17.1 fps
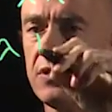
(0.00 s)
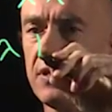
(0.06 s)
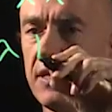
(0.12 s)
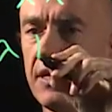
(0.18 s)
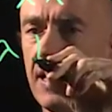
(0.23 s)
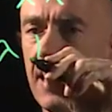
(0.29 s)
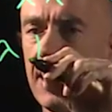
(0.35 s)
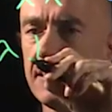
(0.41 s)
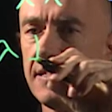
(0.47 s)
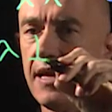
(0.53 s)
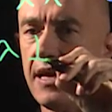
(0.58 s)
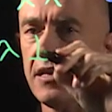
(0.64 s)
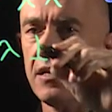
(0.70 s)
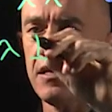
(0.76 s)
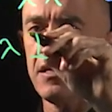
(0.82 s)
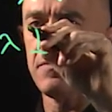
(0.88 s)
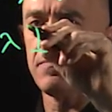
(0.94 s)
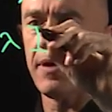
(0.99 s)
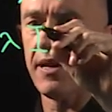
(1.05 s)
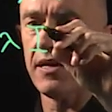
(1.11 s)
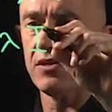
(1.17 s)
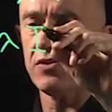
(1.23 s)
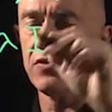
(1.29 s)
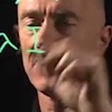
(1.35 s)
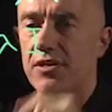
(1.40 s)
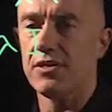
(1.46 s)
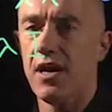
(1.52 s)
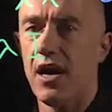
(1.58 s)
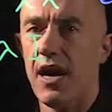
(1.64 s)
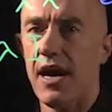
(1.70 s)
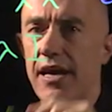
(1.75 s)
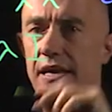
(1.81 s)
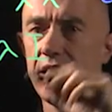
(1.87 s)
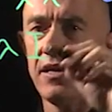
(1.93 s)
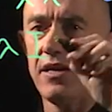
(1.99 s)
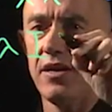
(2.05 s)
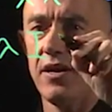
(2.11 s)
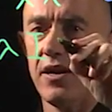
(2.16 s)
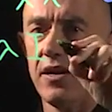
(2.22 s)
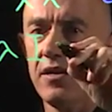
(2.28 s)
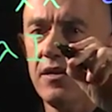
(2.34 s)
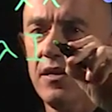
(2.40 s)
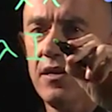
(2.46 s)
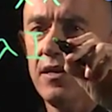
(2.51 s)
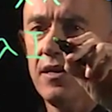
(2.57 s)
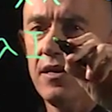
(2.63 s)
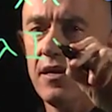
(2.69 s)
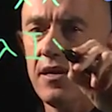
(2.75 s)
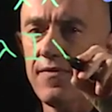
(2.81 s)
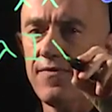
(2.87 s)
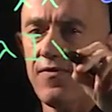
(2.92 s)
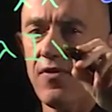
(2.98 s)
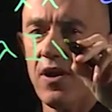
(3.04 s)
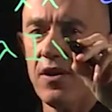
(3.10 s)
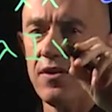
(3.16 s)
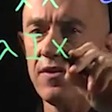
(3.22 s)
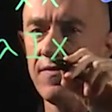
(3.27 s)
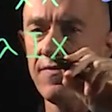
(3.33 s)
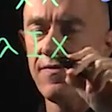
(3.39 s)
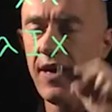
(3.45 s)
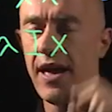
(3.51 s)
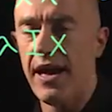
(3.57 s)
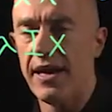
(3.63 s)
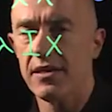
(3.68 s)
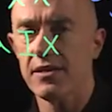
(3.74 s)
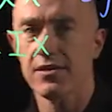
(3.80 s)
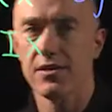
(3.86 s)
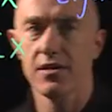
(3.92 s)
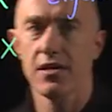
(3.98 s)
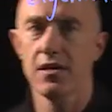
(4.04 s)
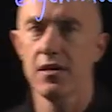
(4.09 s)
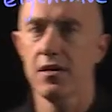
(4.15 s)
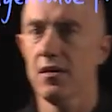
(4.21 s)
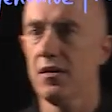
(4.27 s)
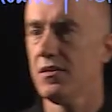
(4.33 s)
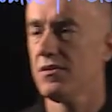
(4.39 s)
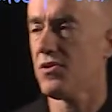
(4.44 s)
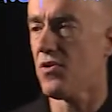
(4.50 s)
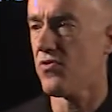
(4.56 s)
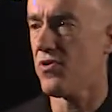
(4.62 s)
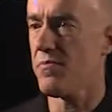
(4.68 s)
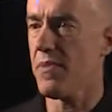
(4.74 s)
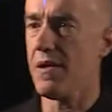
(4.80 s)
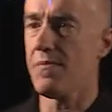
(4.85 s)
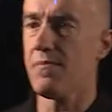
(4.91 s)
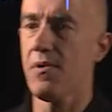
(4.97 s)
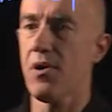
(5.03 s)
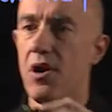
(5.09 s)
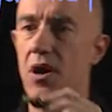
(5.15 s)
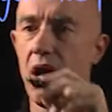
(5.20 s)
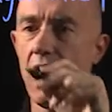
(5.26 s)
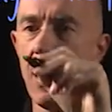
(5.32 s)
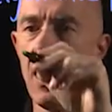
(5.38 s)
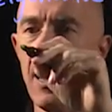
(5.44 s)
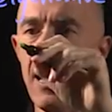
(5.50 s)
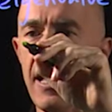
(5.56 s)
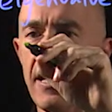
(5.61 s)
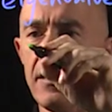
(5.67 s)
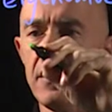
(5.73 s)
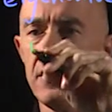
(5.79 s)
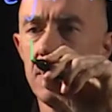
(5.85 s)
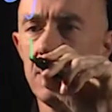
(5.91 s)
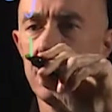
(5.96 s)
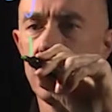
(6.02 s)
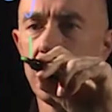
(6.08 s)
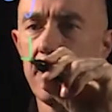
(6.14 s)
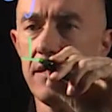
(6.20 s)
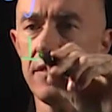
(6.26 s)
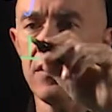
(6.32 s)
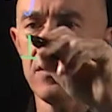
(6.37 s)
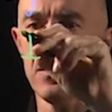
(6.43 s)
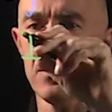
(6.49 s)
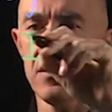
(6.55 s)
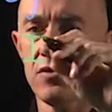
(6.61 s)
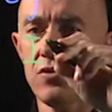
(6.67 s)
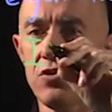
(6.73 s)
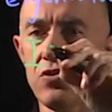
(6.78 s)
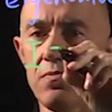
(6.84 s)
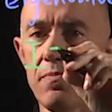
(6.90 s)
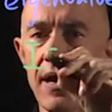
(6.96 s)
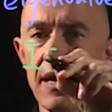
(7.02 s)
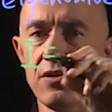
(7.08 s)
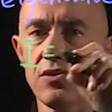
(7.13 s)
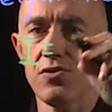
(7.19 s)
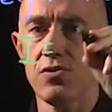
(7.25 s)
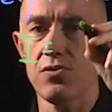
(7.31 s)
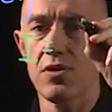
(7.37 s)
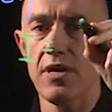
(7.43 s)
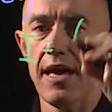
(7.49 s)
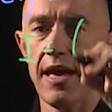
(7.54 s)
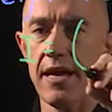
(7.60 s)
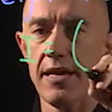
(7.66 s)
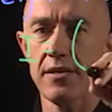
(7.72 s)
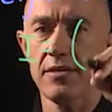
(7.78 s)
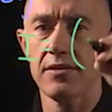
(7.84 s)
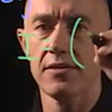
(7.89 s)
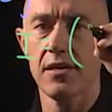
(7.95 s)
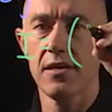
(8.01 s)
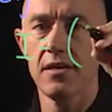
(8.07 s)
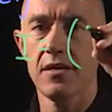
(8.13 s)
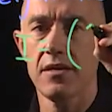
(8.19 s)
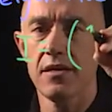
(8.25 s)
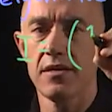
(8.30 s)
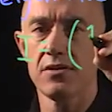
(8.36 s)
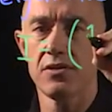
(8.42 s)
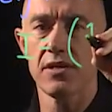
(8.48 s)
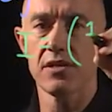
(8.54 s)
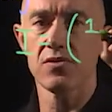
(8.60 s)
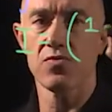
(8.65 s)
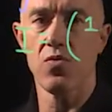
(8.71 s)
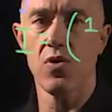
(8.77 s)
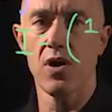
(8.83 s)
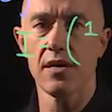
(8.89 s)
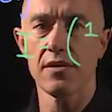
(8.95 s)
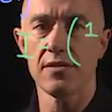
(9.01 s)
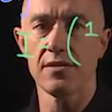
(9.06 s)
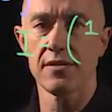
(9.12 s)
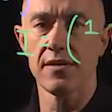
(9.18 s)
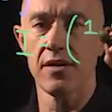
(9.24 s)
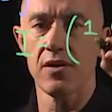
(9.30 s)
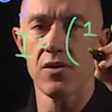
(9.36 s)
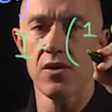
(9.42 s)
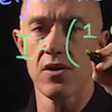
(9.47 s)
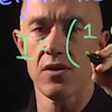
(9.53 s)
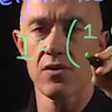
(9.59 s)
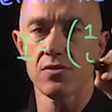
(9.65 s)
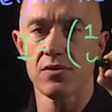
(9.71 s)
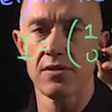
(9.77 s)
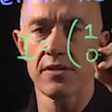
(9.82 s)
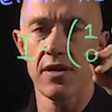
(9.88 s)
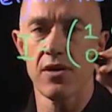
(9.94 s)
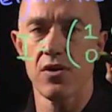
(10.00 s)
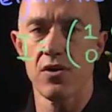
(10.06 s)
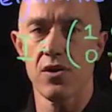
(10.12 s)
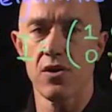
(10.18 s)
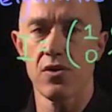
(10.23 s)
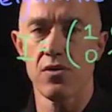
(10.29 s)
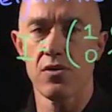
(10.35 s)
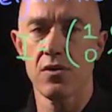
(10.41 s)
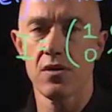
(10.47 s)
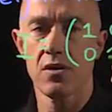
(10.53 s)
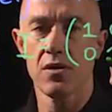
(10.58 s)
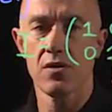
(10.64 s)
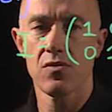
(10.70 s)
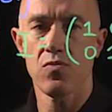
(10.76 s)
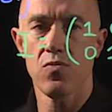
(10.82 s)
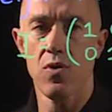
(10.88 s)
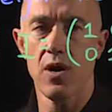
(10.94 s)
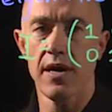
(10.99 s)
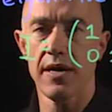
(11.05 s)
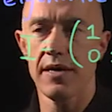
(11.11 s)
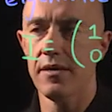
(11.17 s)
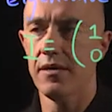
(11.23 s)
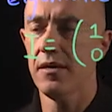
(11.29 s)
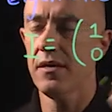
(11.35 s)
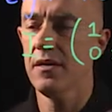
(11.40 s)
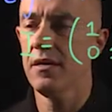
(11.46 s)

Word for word: the identity matrix I here in front of X. So remember I in the 2 by 2 case is just 1, 0, 0, 1.